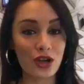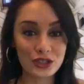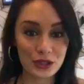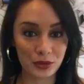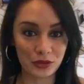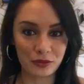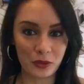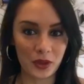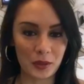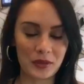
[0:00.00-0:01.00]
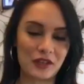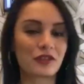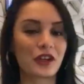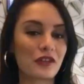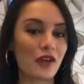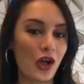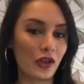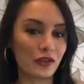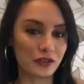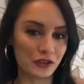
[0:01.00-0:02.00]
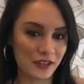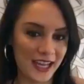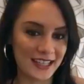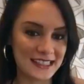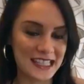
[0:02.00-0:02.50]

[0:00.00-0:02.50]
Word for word: to perform in front of all of your fans?